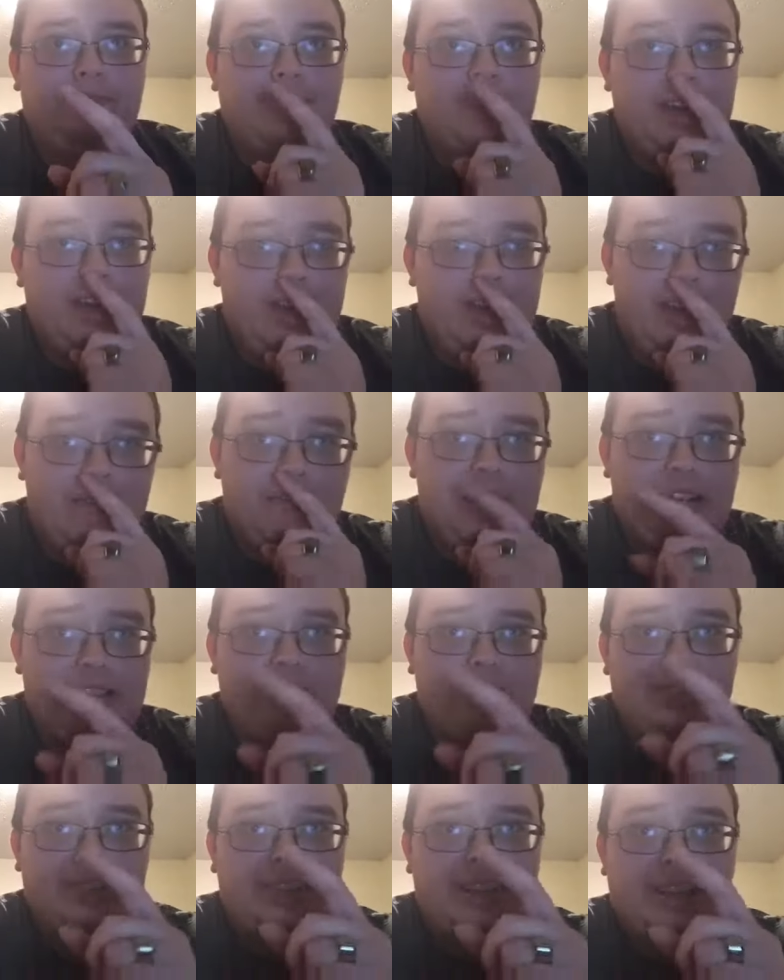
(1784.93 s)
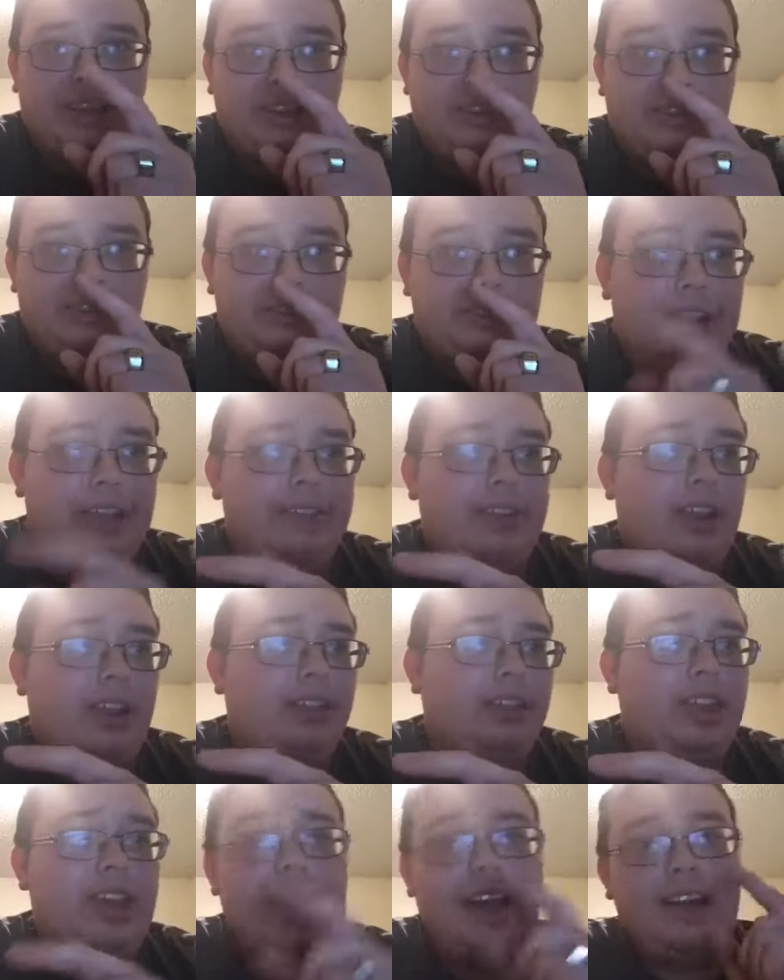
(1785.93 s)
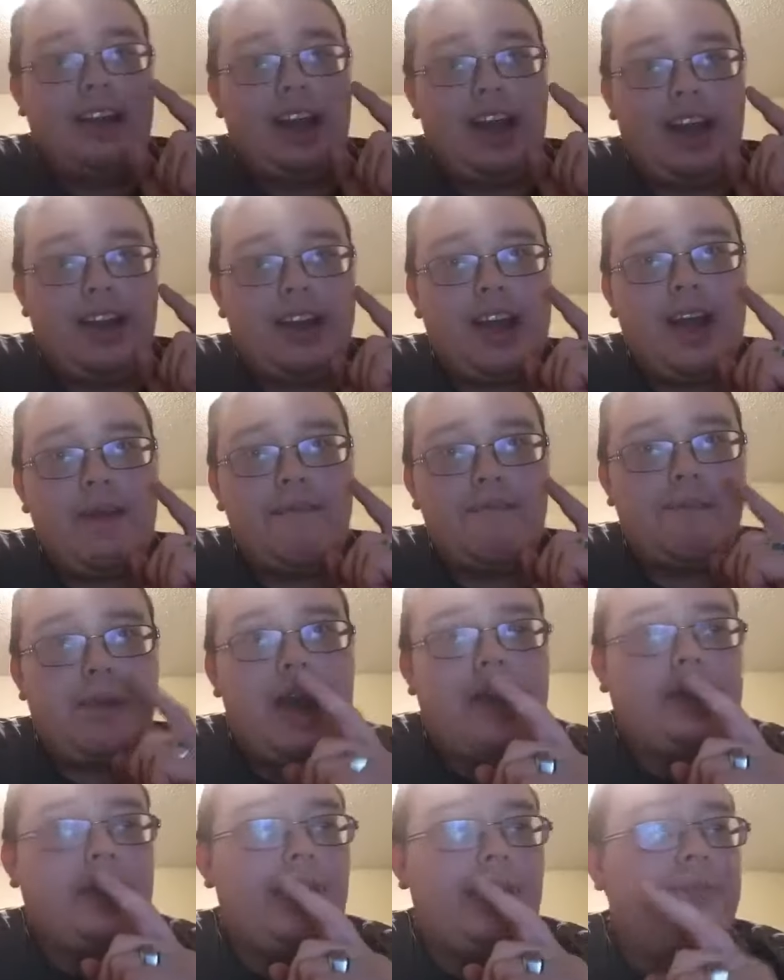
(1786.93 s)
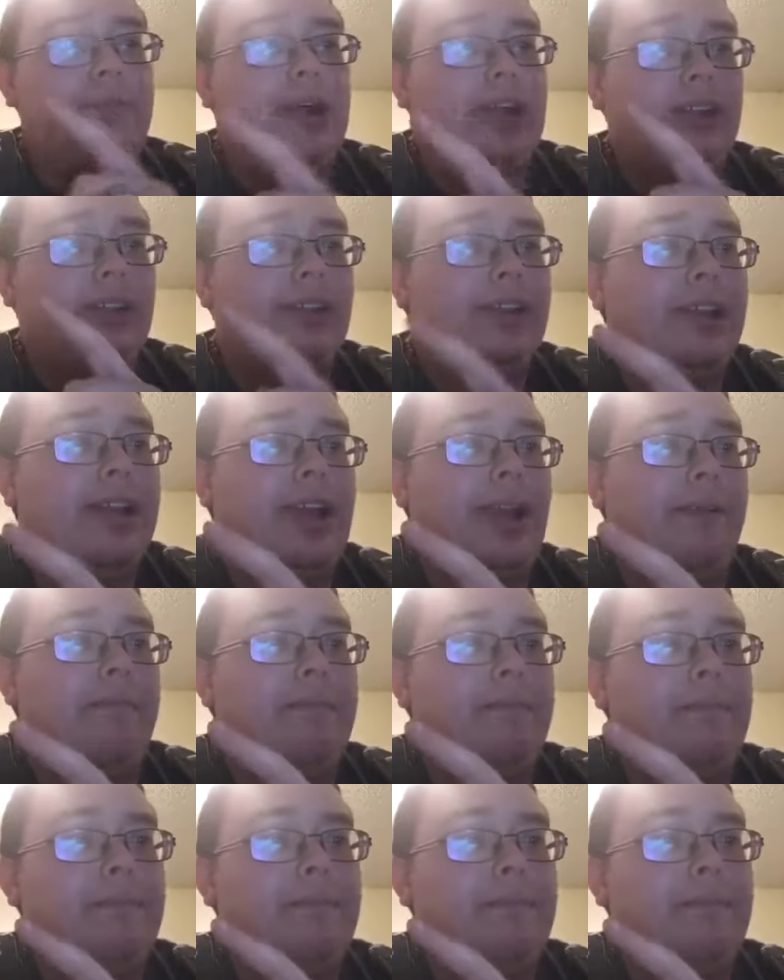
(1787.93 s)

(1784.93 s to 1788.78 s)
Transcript: Okay, I'm not just going to just leave it at that and not back up my claim.